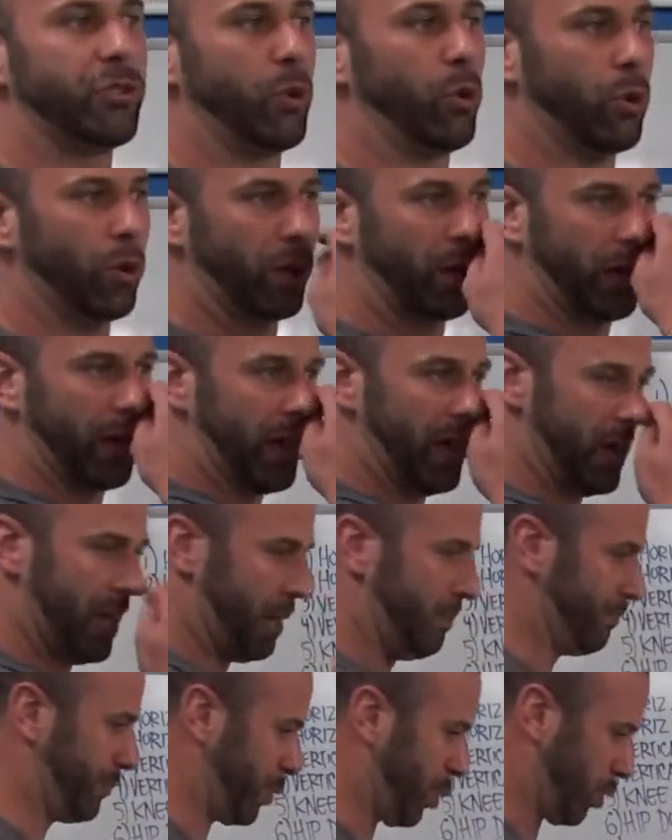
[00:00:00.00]
or
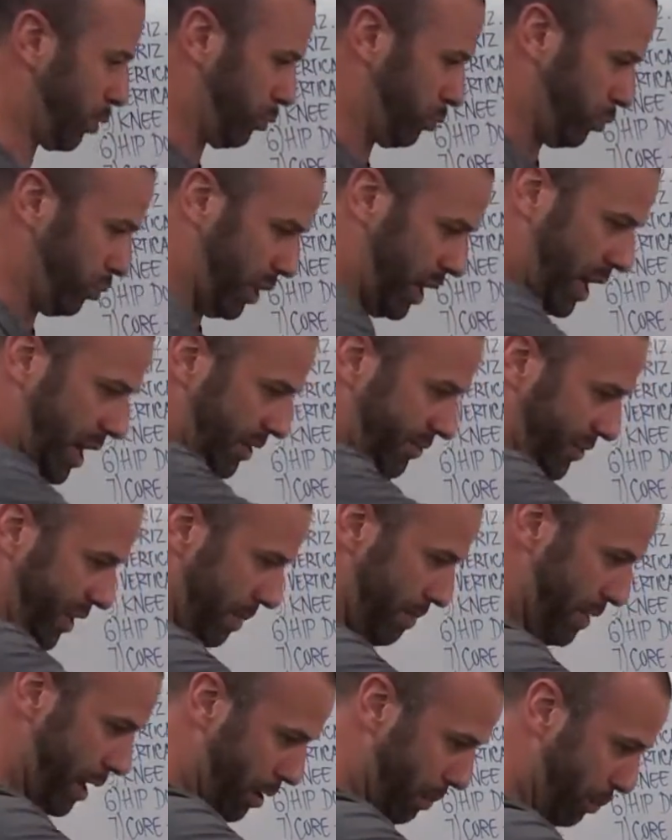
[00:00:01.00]

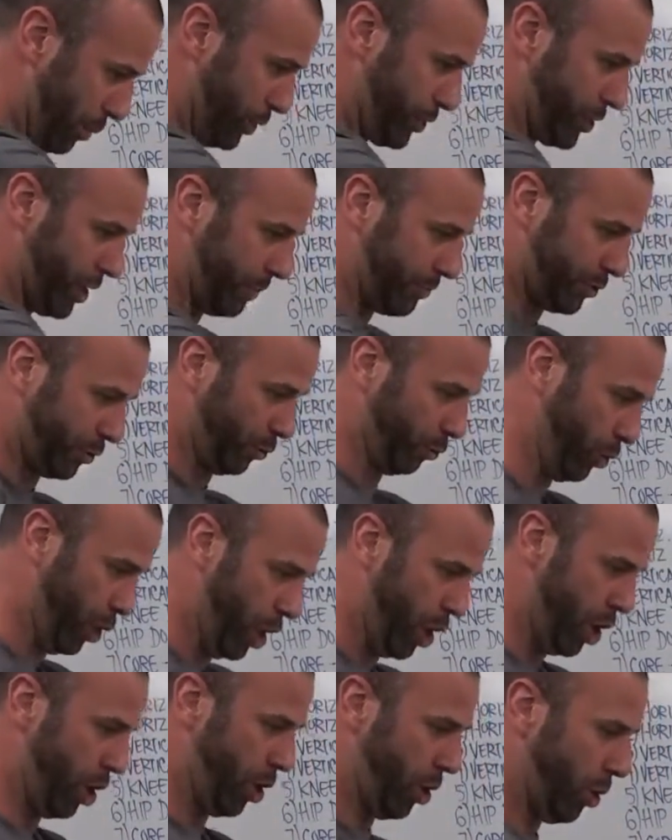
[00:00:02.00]
dumbbell push-up to
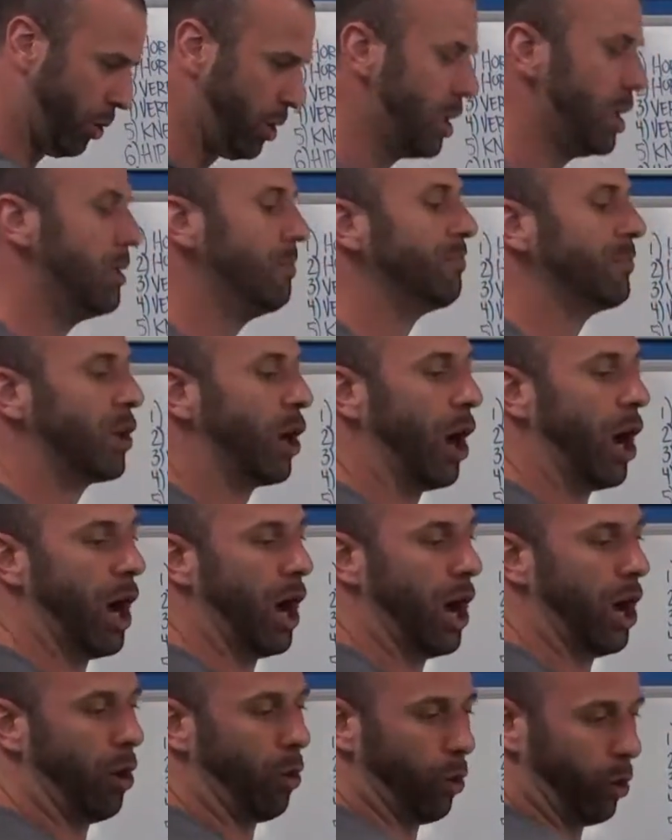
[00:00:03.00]
row,
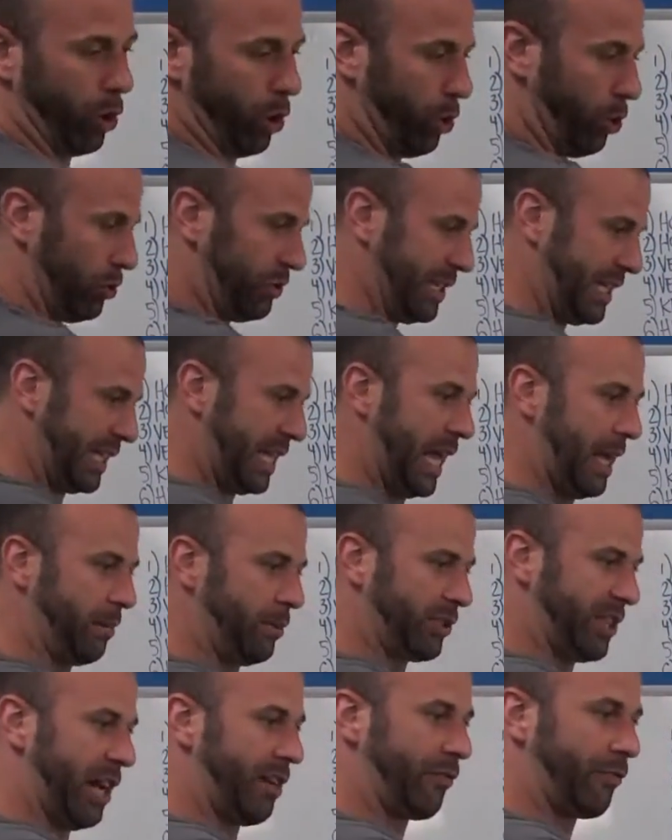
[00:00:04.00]
or holding
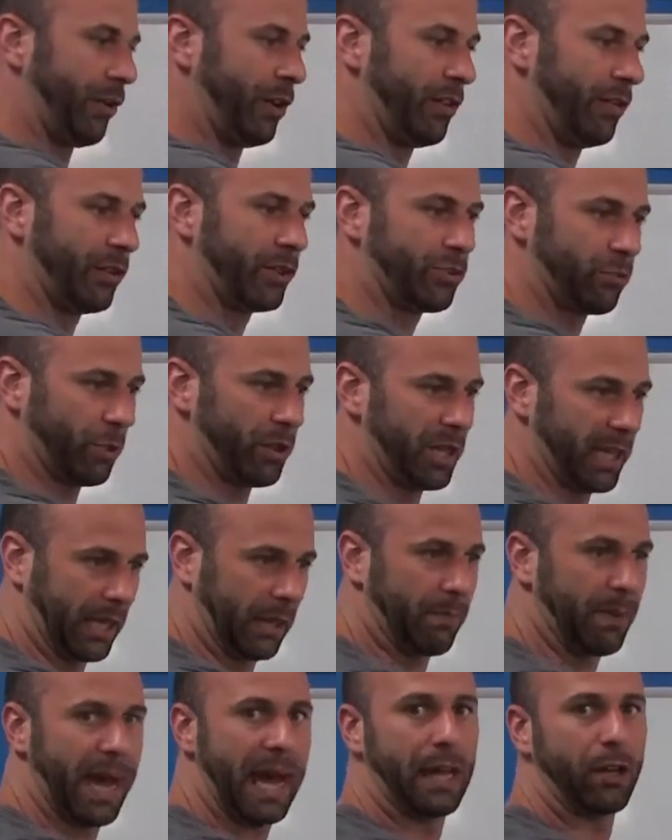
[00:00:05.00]
cables out in front of us with like a
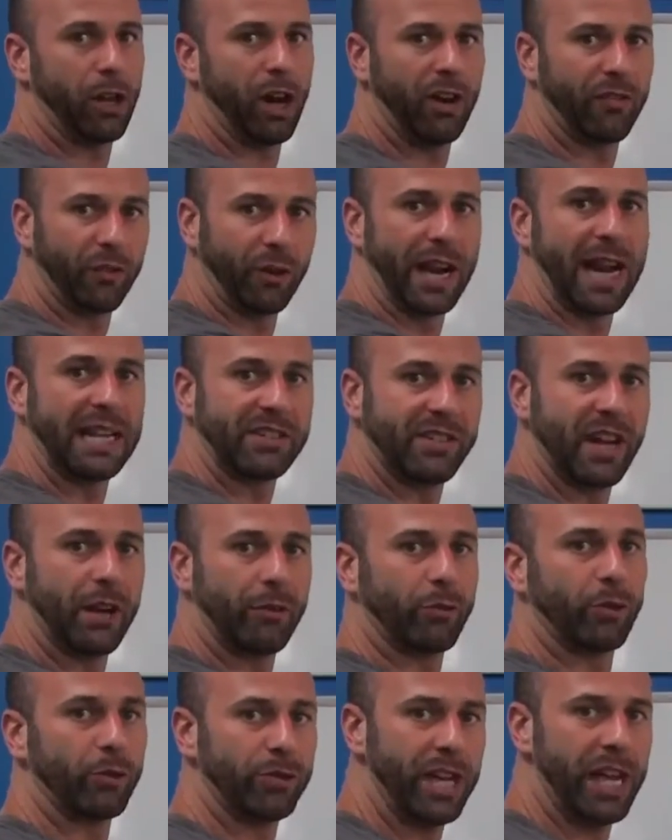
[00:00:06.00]
pal-off or
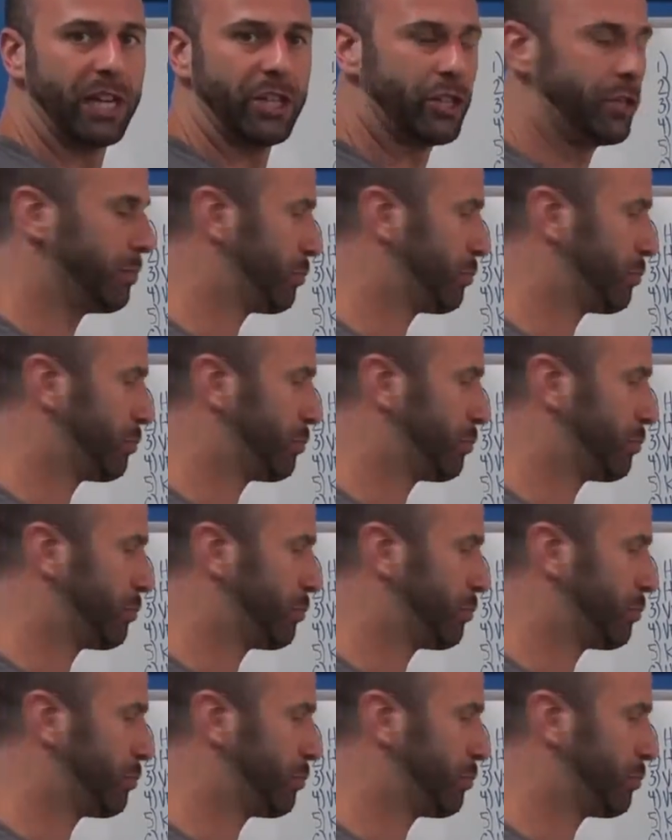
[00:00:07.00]
anti-rotation